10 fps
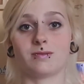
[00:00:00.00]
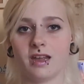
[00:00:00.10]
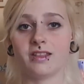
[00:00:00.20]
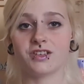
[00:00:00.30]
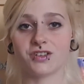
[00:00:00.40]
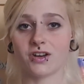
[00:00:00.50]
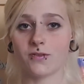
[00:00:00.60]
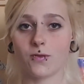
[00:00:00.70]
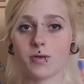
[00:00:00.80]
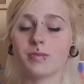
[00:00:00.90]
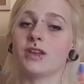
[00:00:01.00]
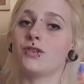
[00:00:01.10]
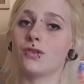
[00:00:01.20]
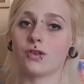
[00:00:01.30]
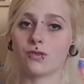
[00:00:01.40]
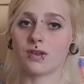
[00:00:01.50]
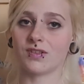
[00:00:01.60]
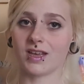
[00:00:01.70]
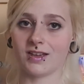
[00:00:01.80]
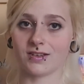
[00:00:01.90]
In their shadow form, they do not trust
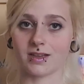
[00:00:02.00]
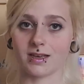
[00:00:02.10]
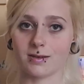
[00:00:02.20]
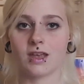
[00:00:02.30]
easily.